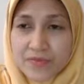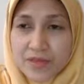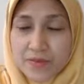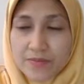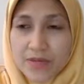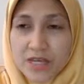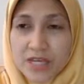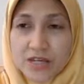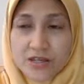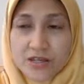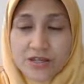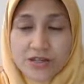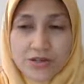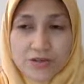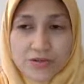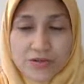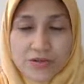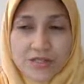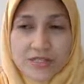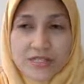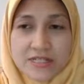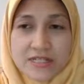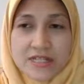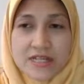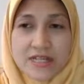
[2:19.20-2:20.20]
being
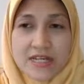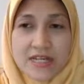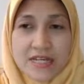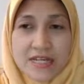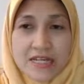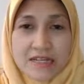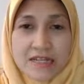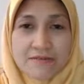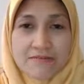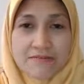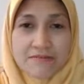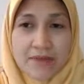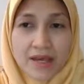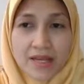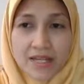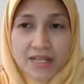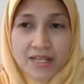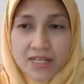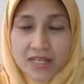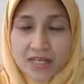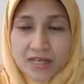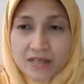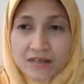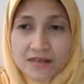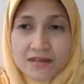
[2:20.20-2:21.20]
used in
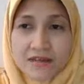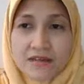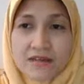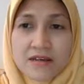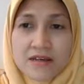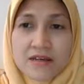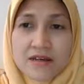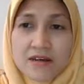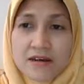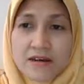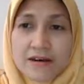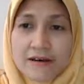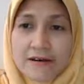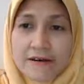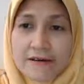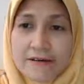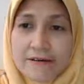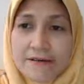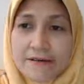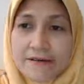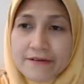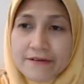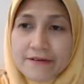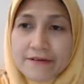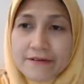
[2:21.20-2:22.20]
many
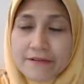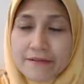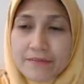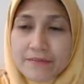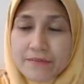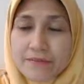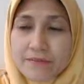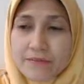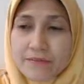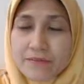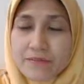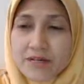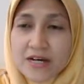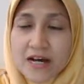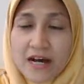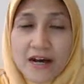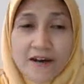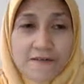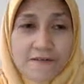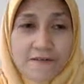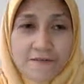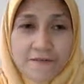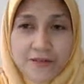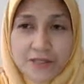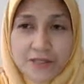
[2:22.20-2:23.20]
cough